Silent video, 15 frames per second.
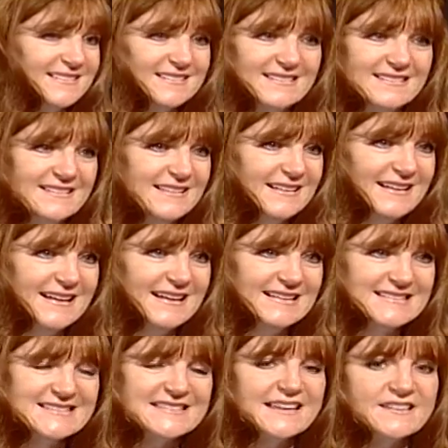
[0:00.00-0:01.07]
great.
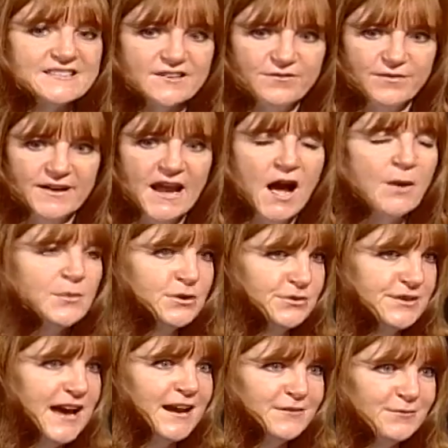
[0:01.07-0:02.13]
It's it's a phenomenal
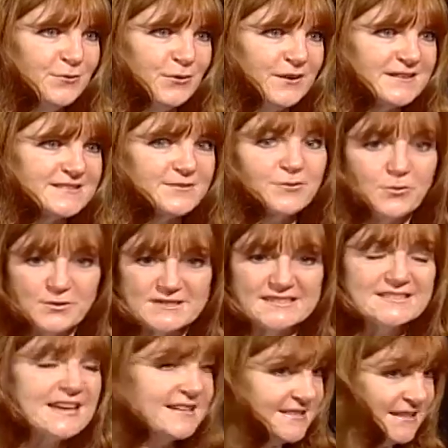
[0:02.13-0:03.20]
night for us. Of course,
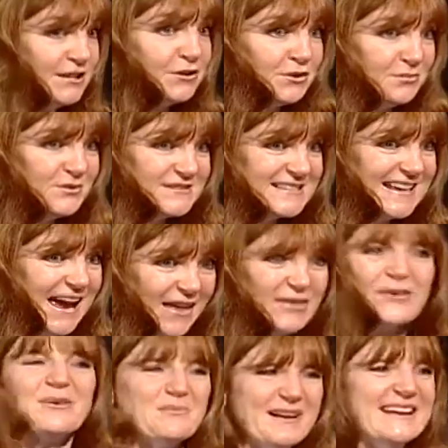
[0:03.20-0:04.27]
it takes a year to put
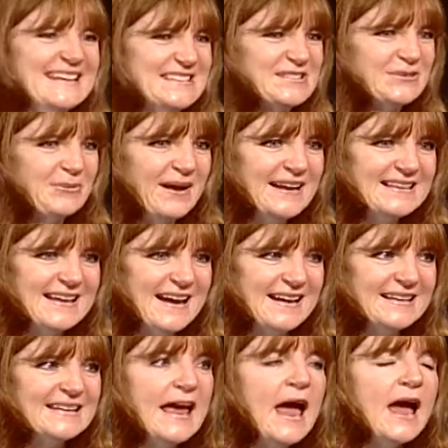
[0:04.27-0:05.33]
together, but it's yes. a great
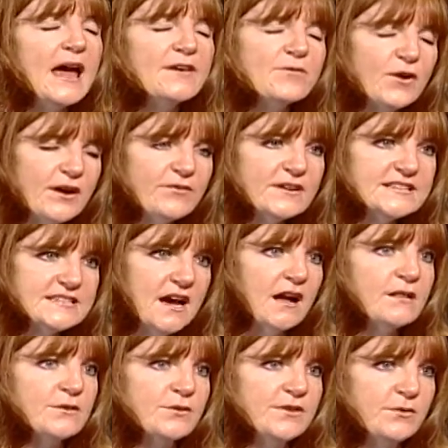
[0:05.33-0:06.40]
night. Yes. And for every
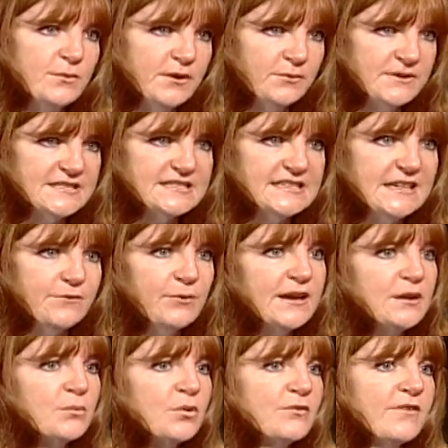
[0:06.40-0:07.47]
dollar that we receive, we
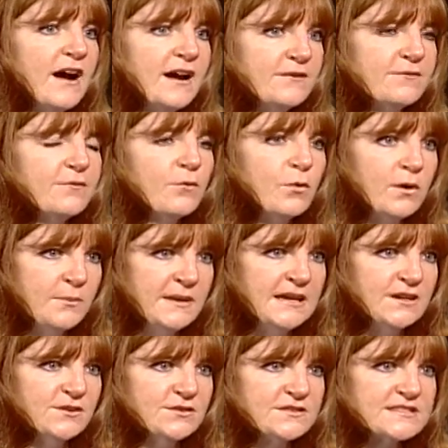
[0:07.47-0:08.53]
can provide four
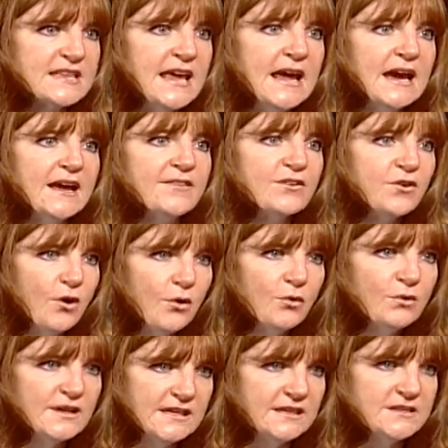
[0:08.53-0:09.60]
meals. And the
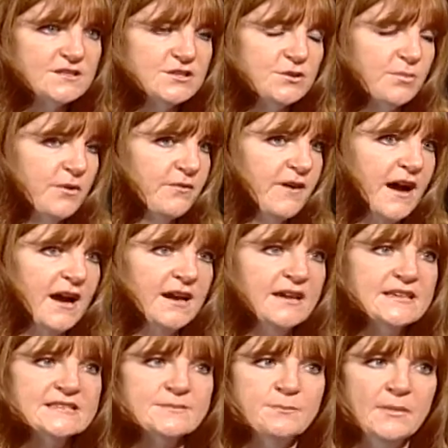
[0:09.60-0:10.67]
goal is to provide
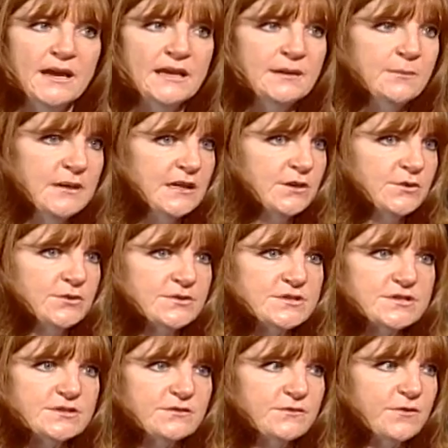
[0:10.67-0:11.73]
as many
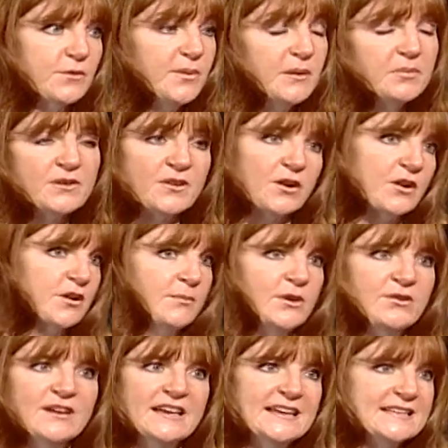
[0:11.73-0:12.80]
meals for people in our
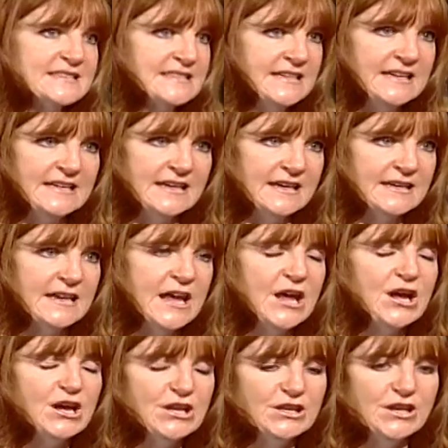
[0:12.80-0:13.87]
community as needed.
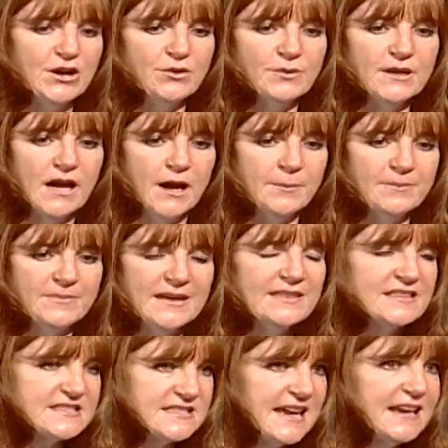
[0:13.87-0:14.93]
You know, um,
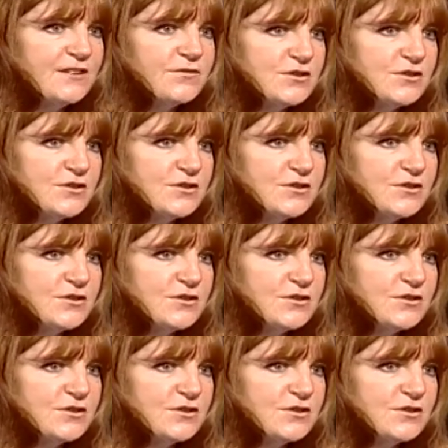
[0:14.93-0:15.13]
in the state of